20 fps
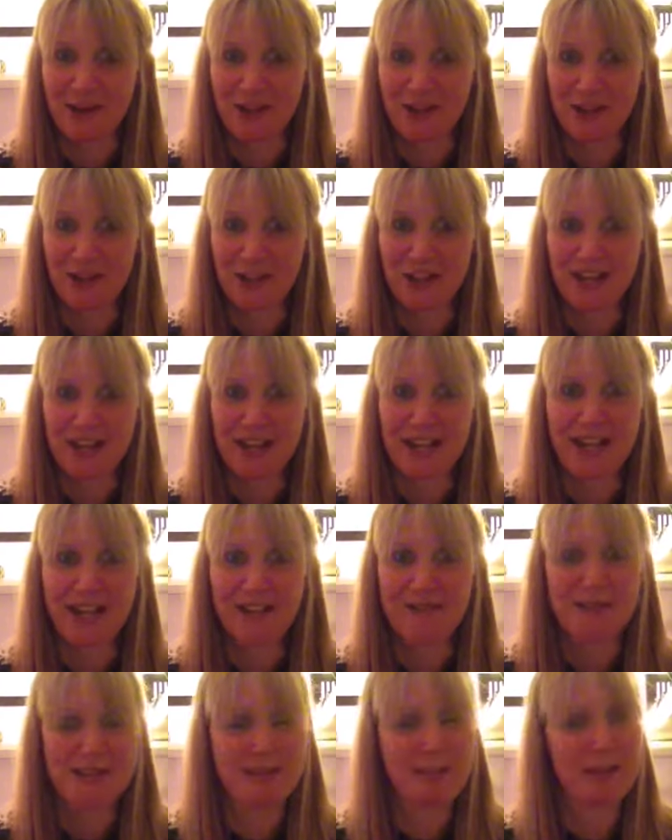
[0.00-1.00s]
a journey
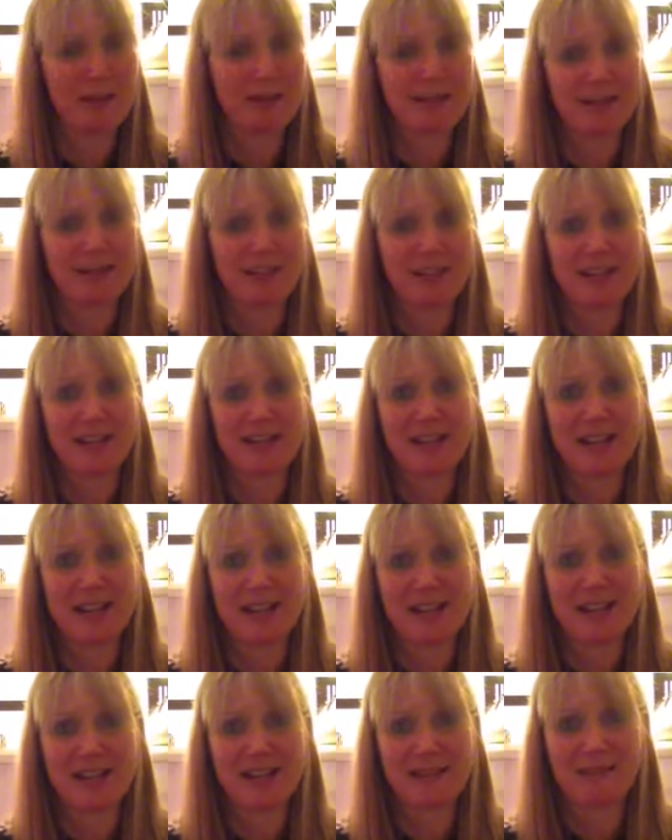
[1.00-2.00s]
in response to
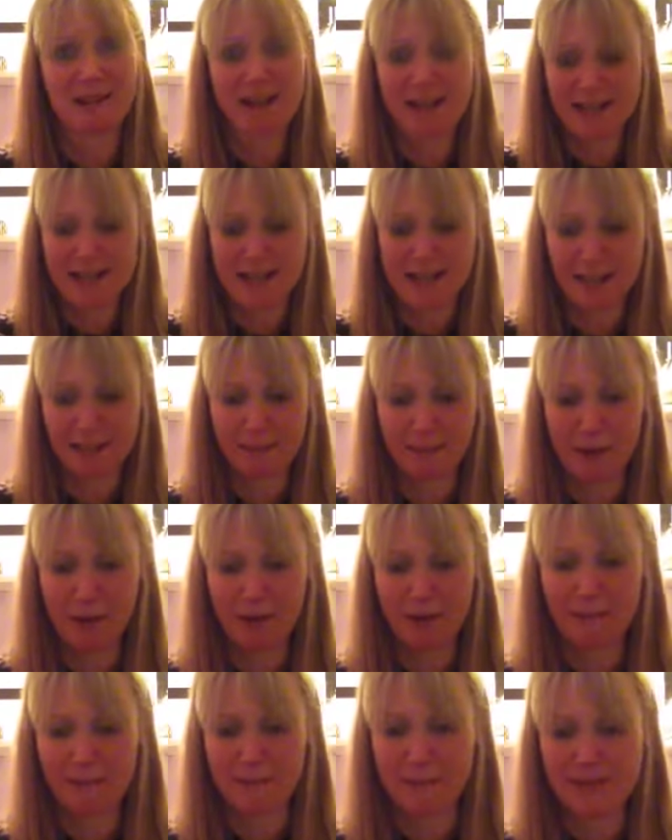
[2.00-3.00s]
today's writing
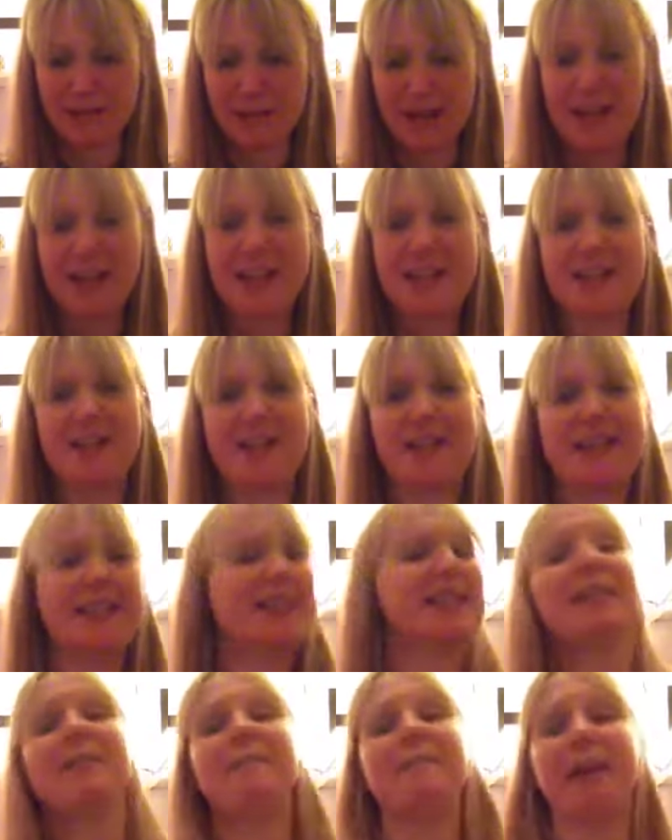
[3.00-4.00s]
prompt. So this
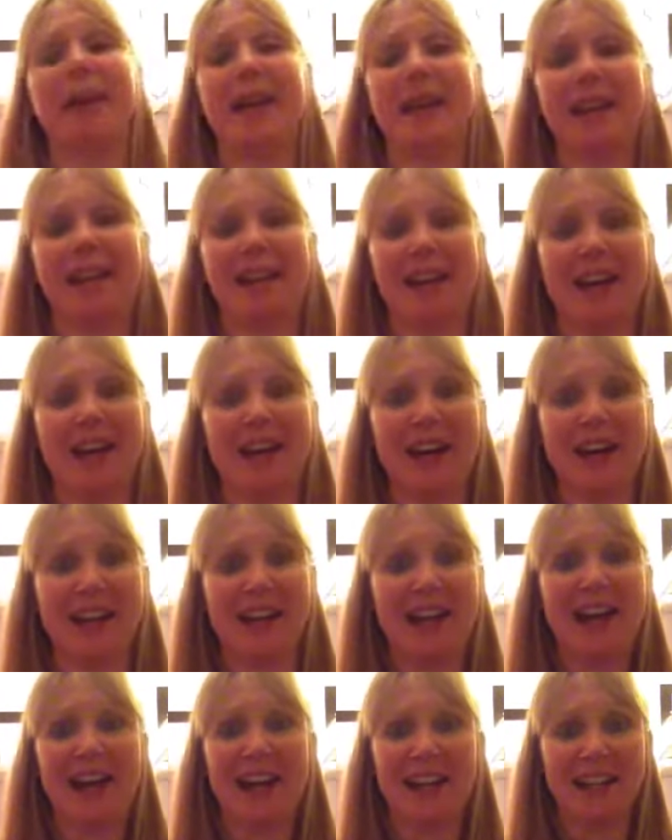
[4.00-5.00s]
can be uh,
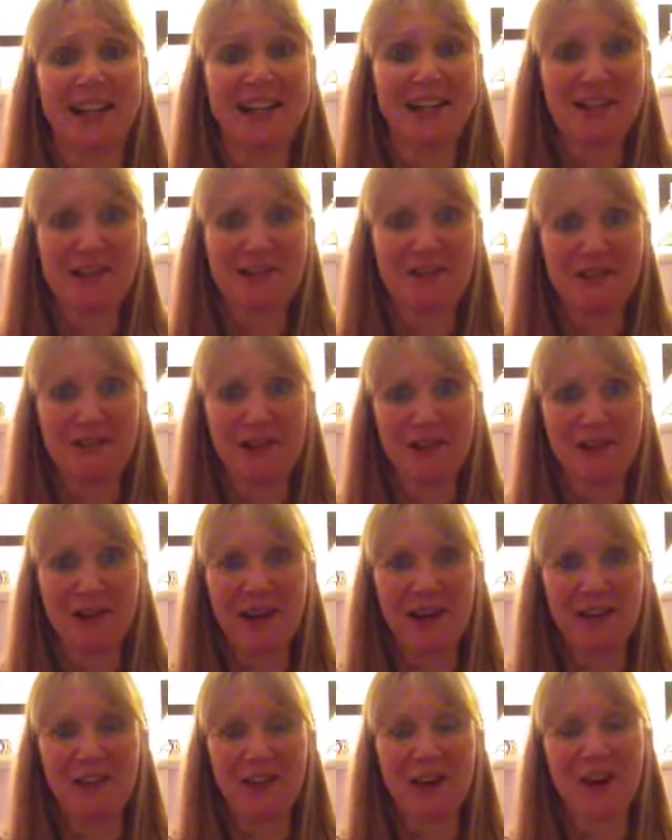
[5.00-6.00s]
a literal
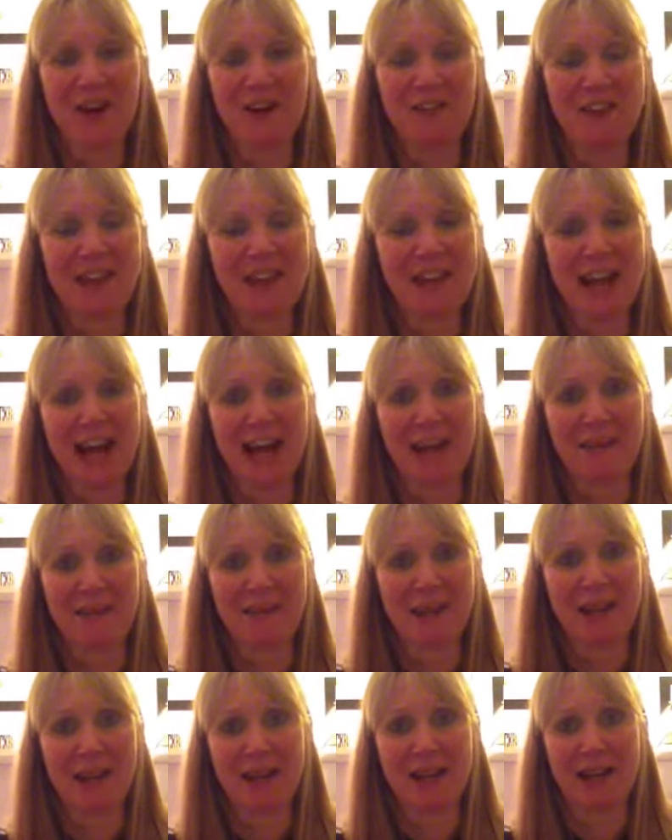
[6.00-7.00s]
one, or it can
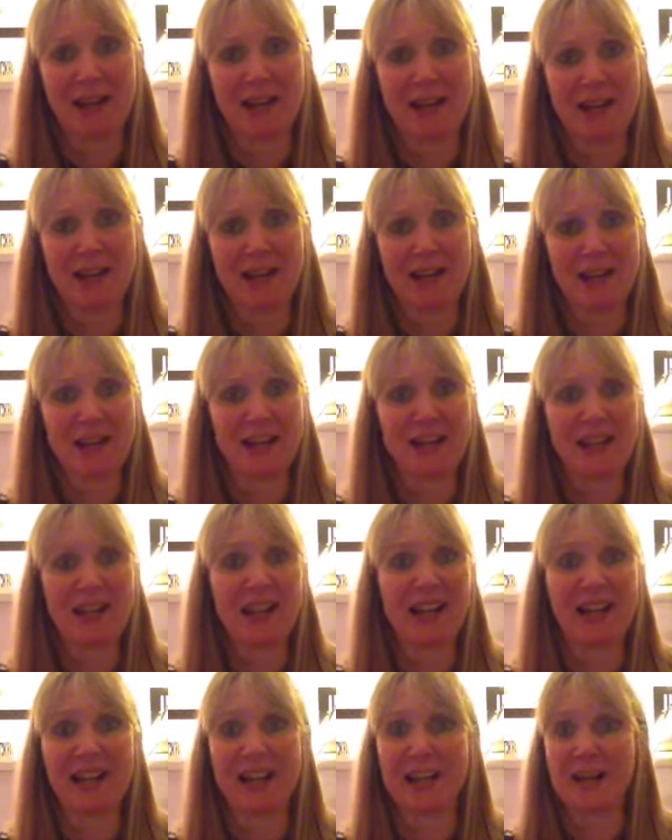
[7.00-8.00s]
be uh,
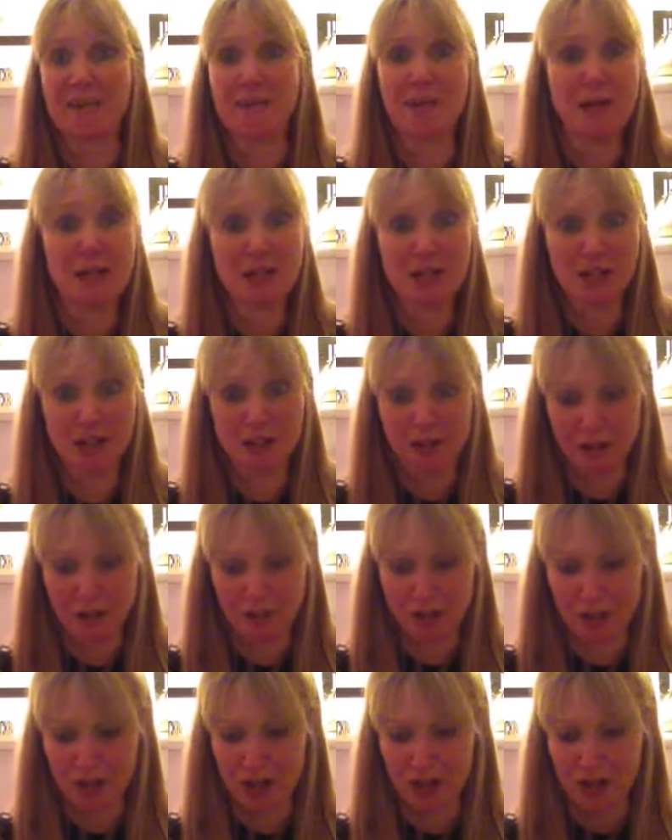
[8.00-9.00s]
like an
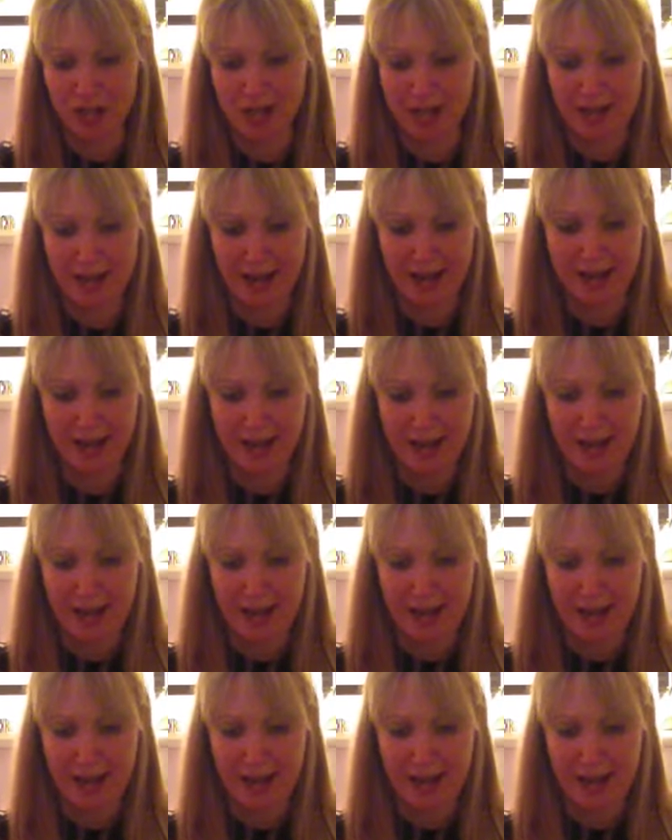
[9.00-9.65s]
emotional journey.